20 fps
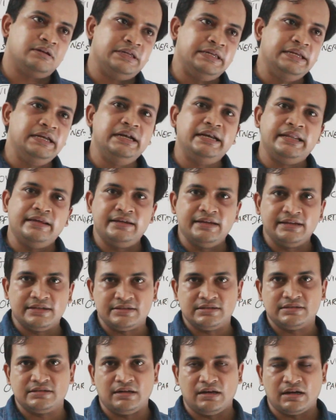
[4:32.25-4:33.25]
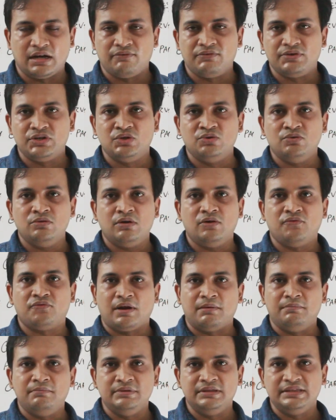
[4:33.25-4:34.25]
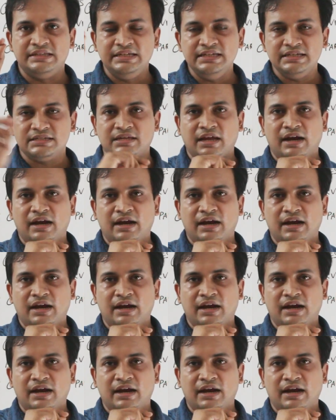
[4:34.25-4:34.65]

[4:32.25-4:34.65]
yielding its revenue from these